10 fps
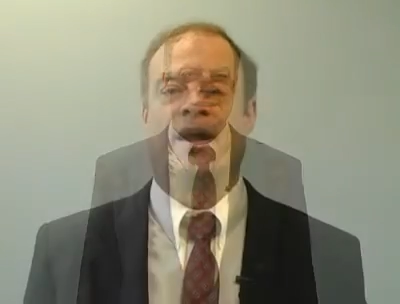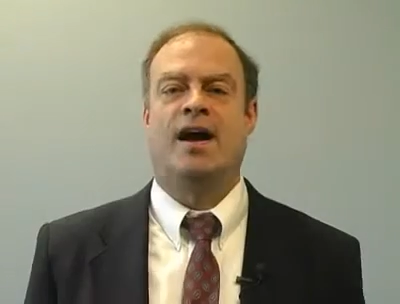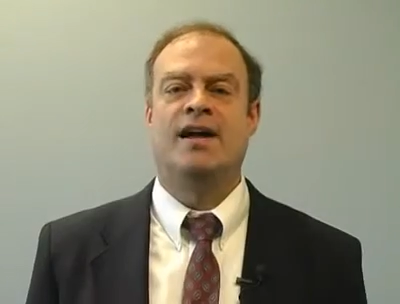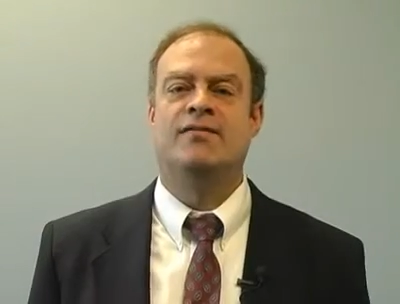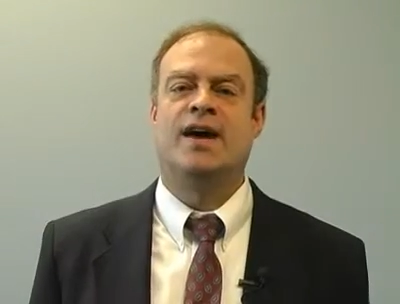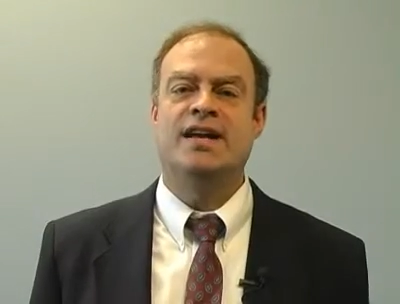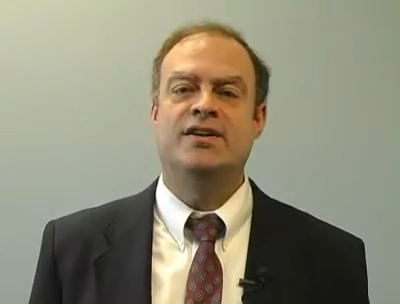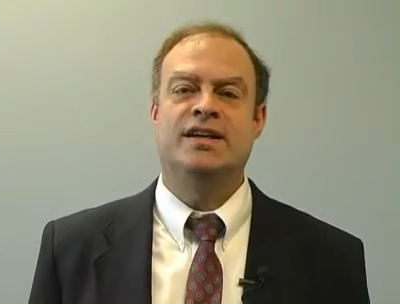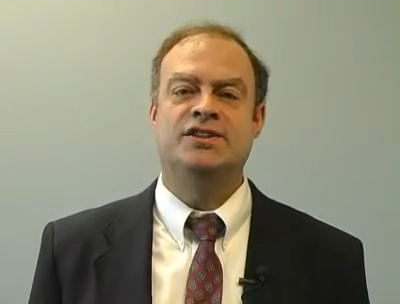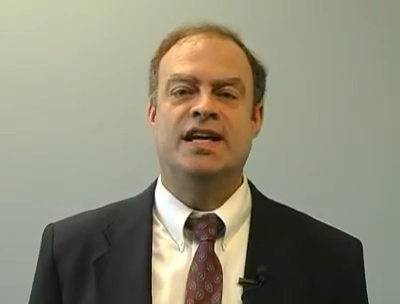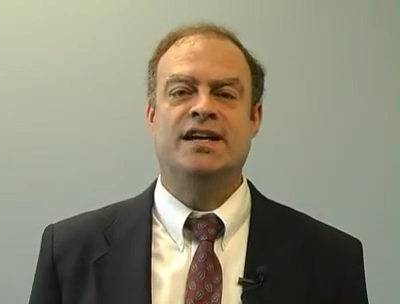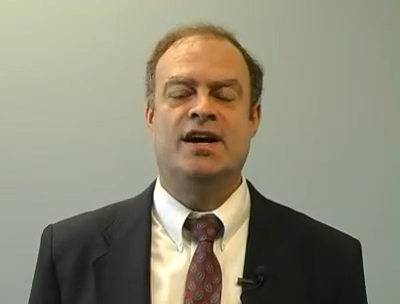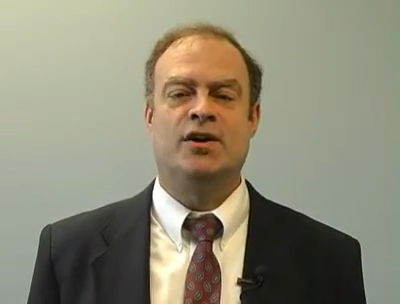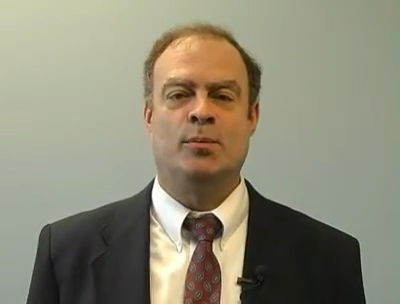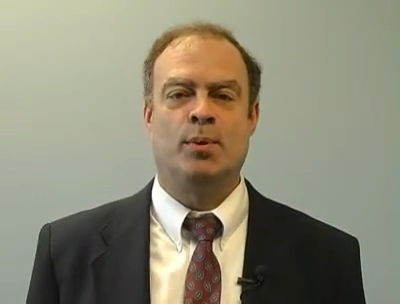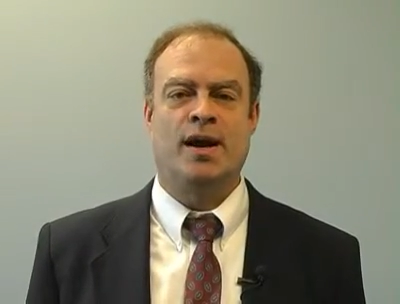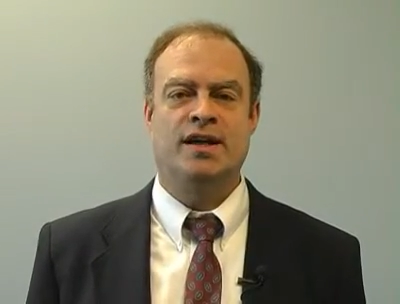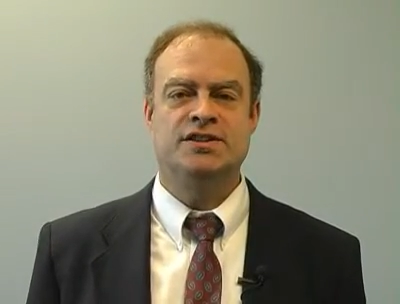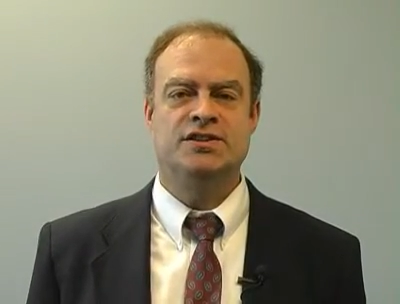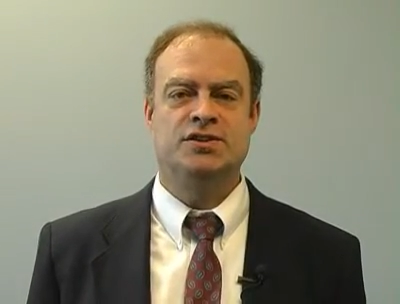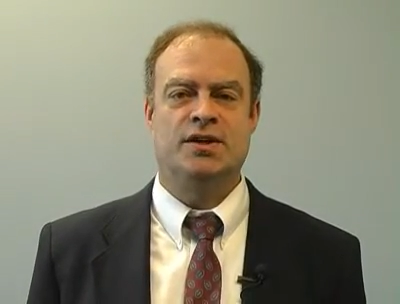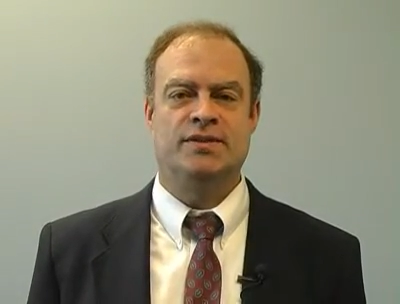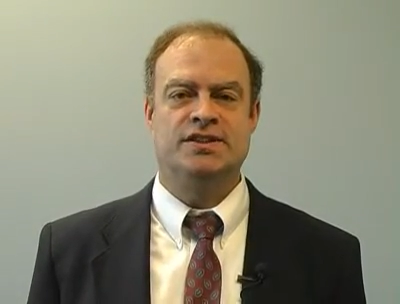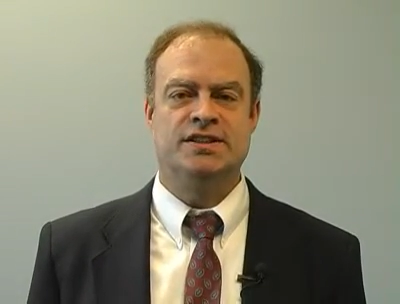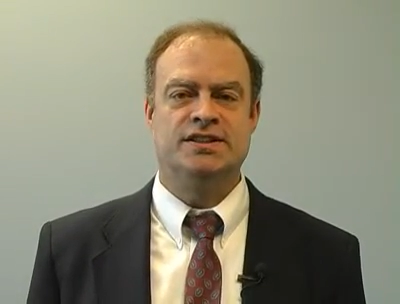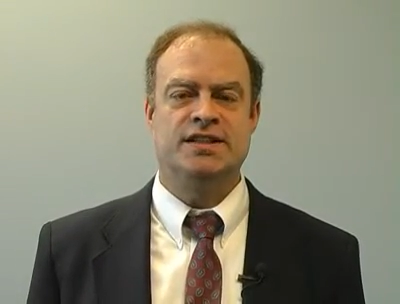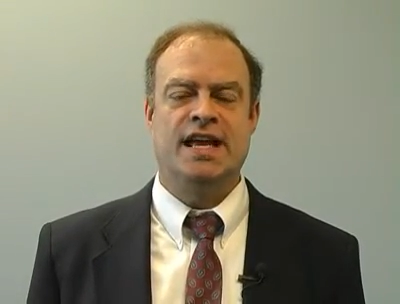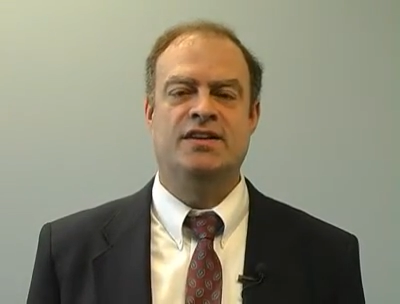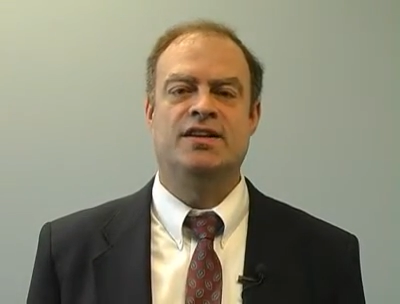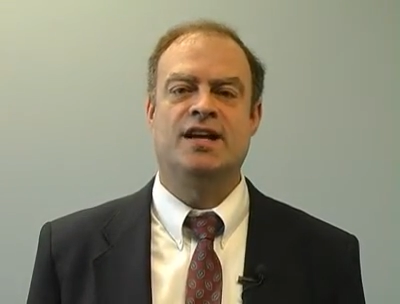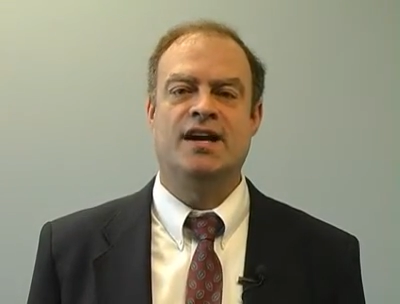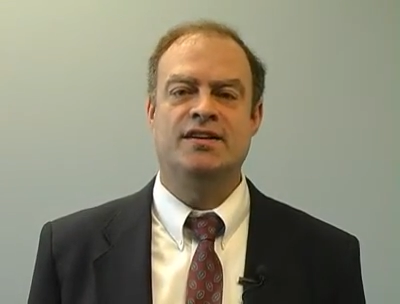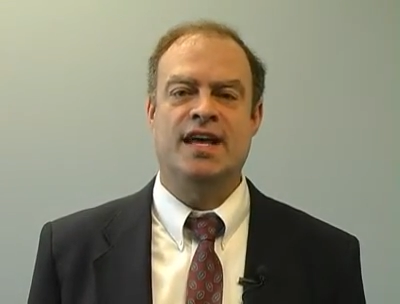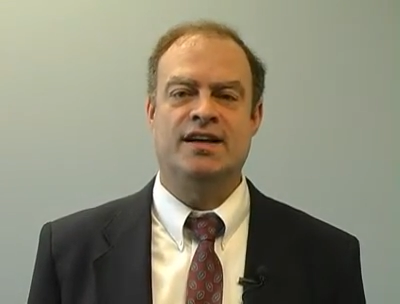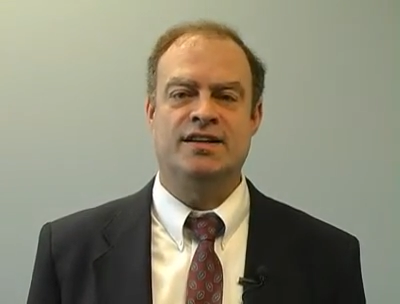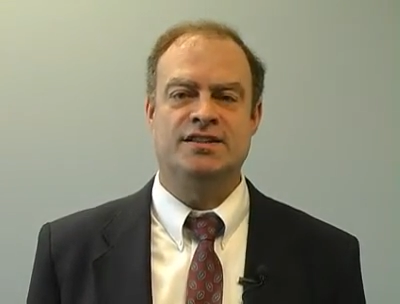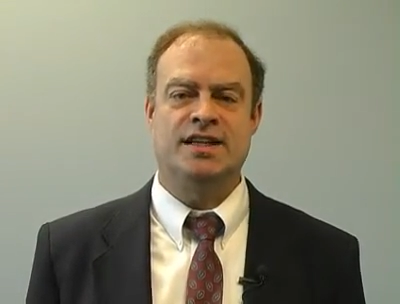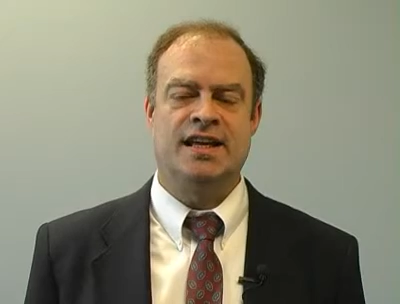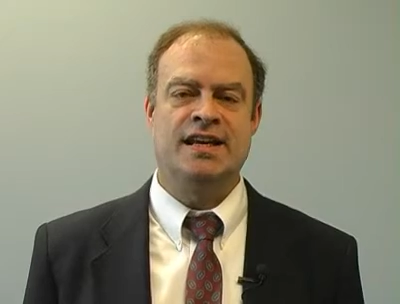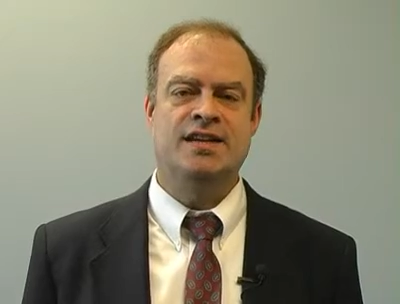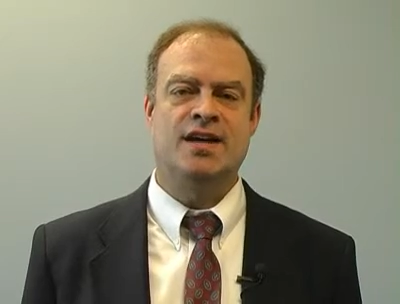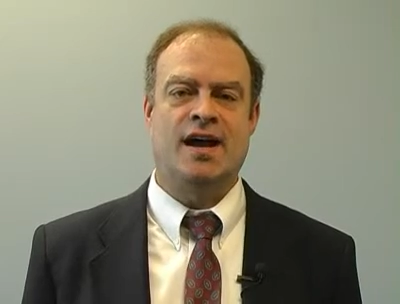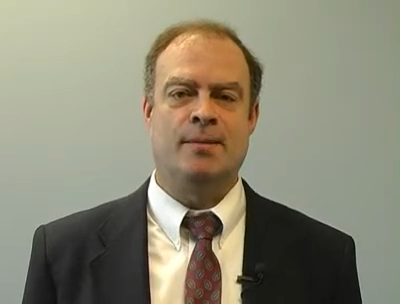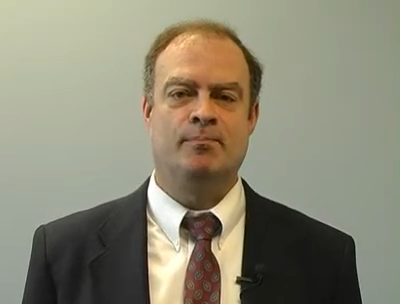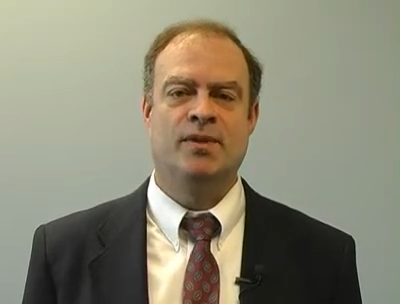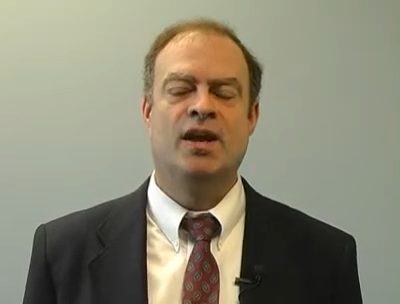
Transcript: I invite you to check out our products and services and to contact us at any time.